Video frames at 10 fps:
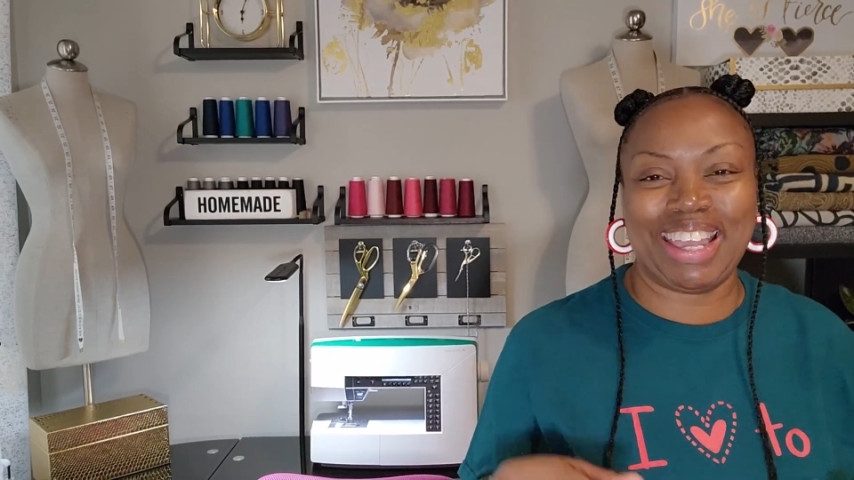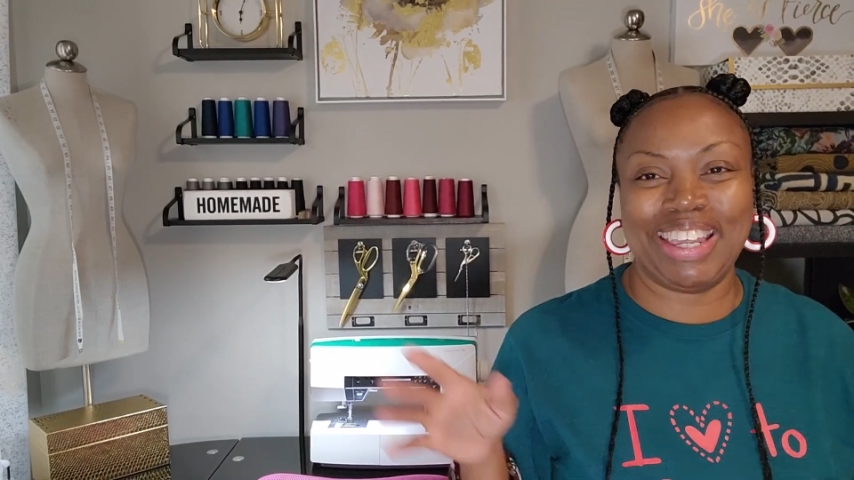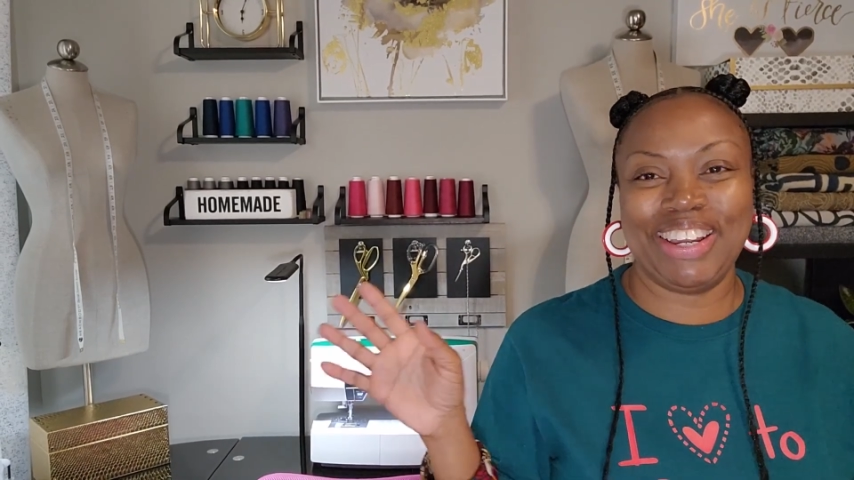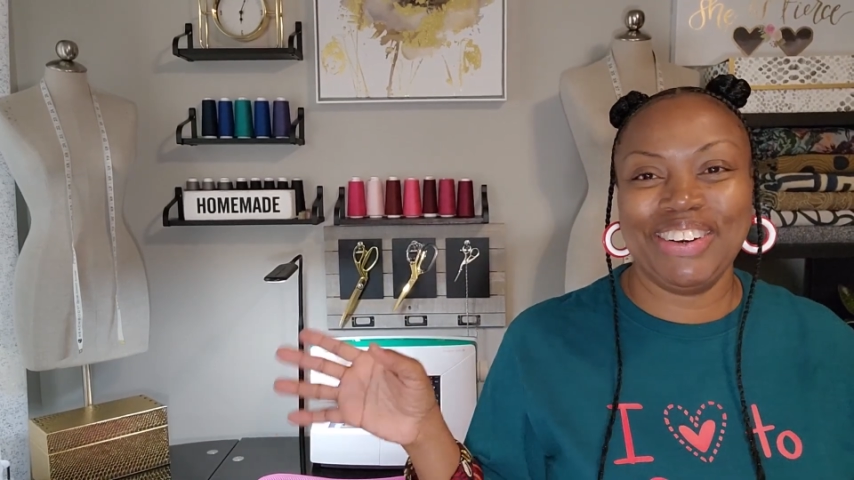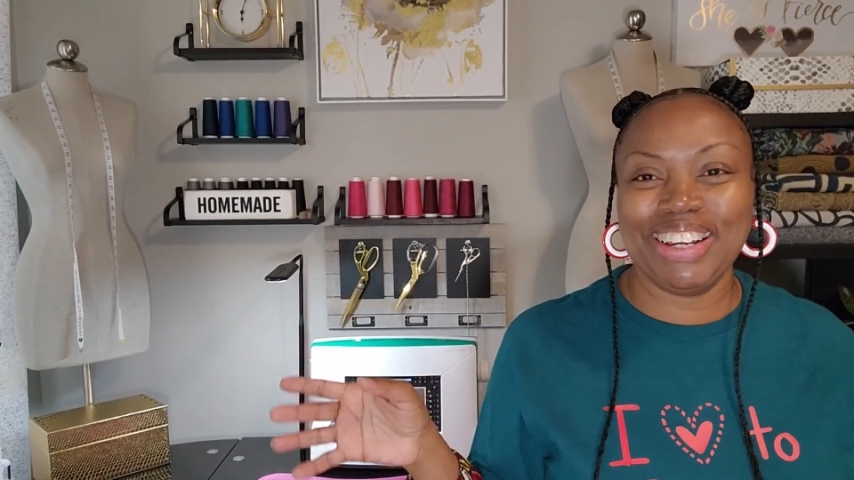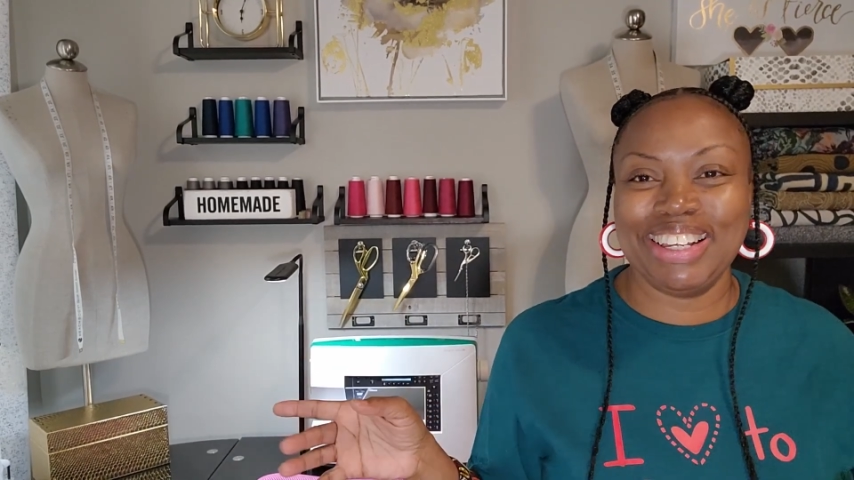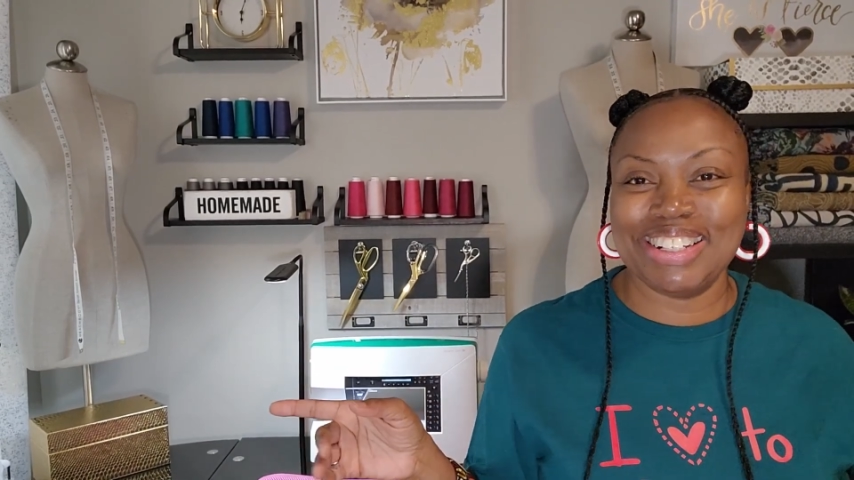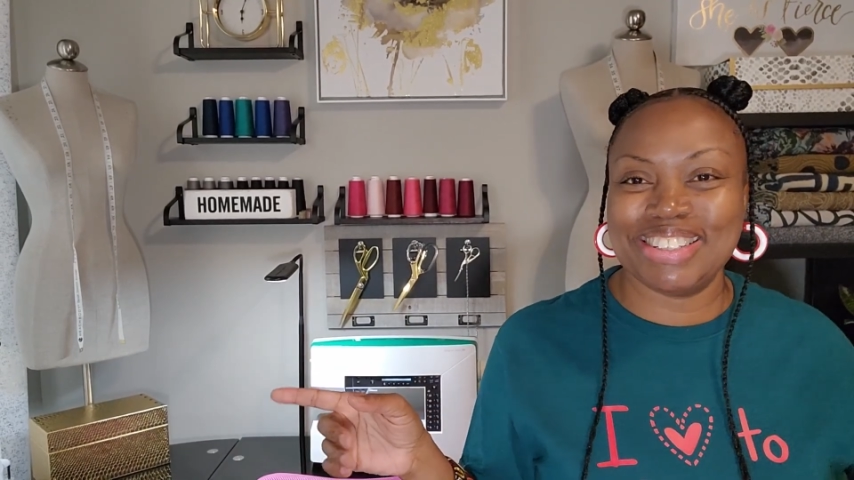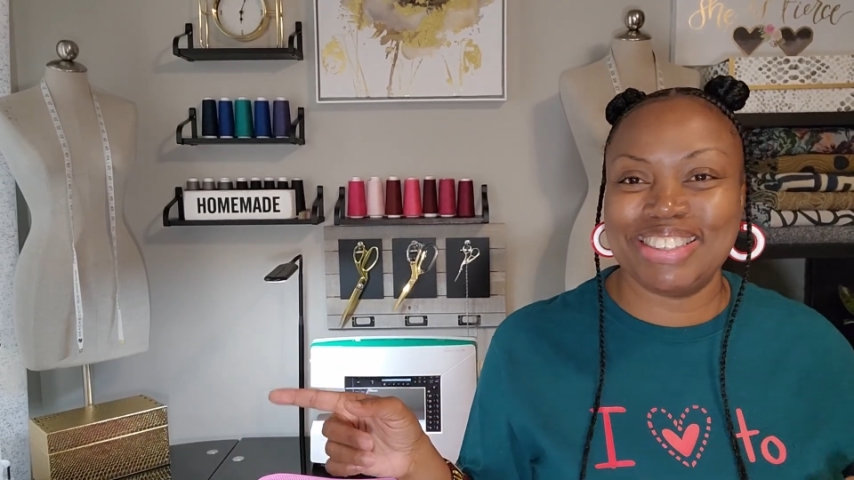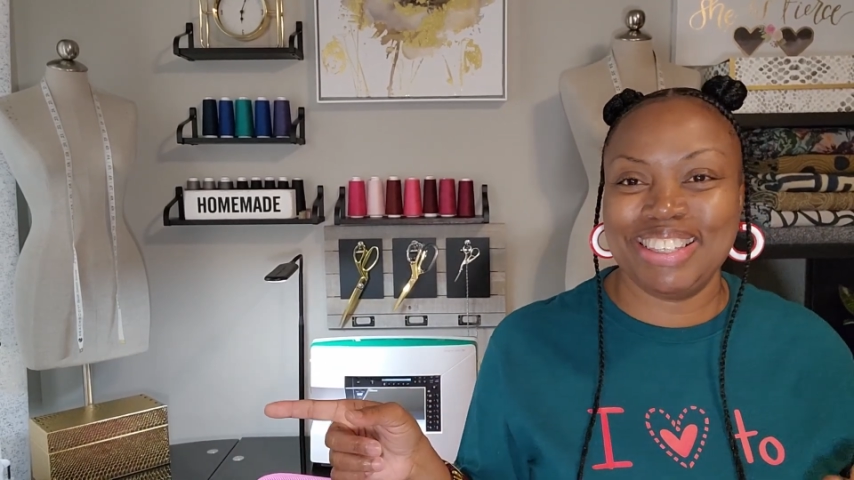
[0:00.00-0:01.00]
here
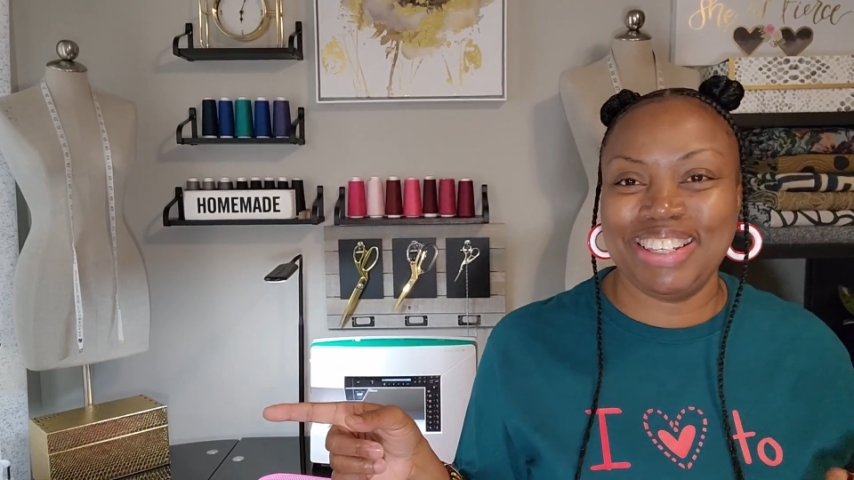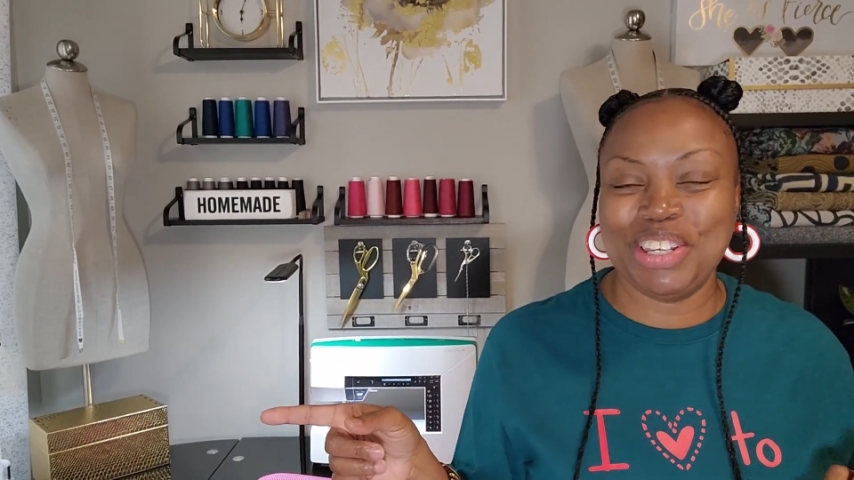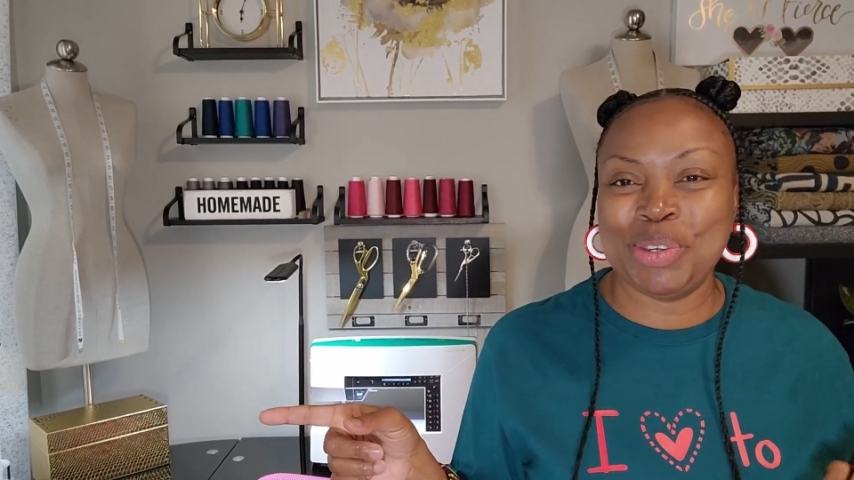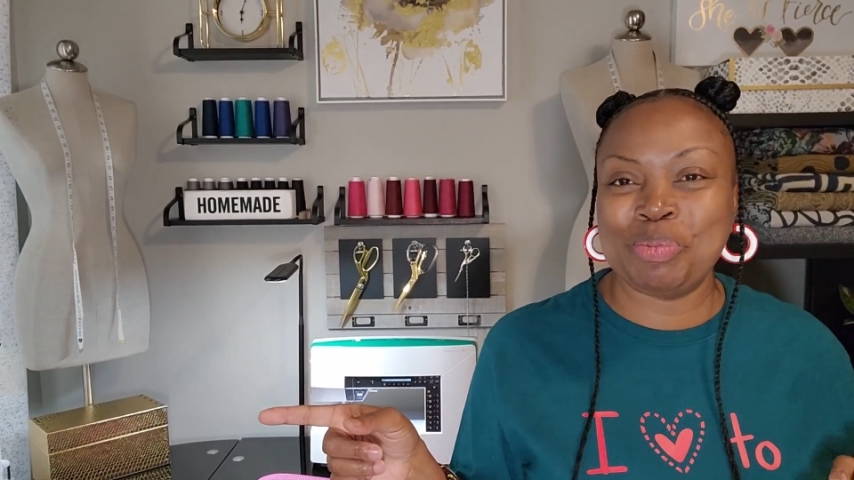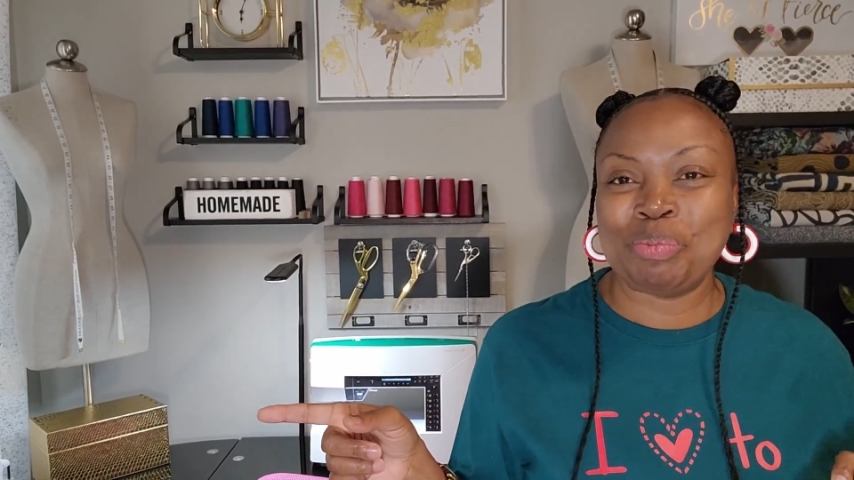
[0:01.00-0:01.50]
is the